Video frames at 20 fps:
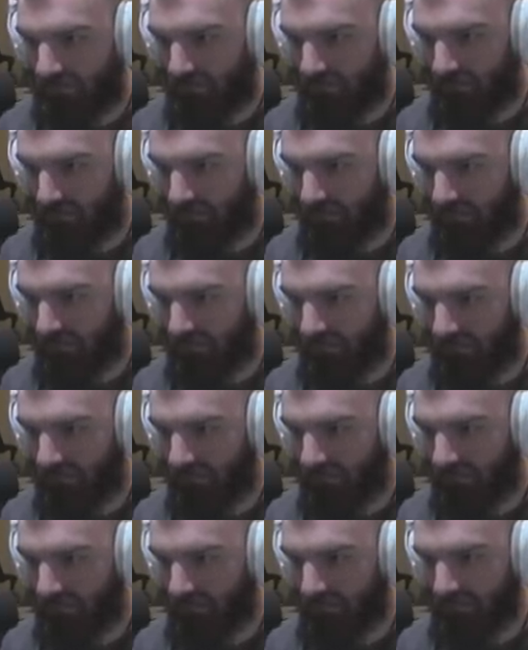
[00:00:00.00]

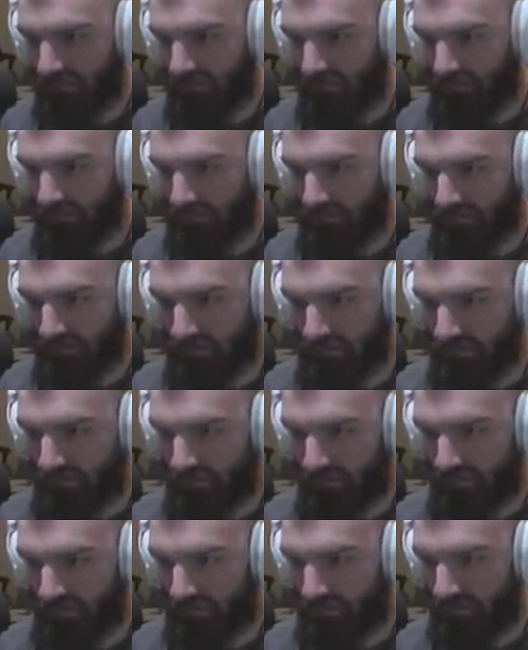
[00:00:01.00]

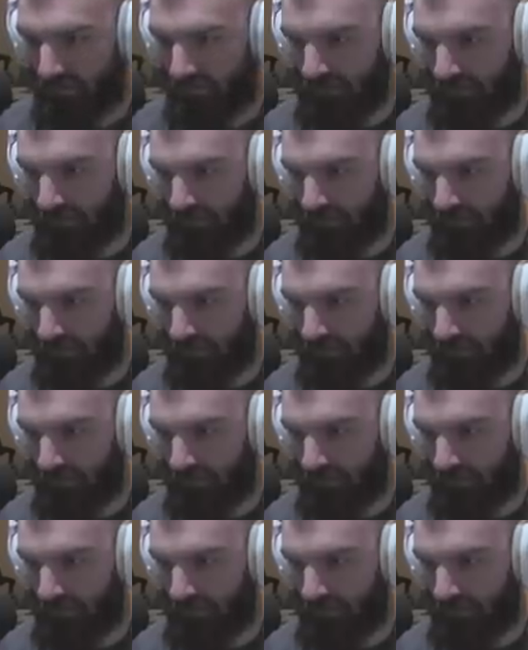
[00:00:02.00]
[no speech]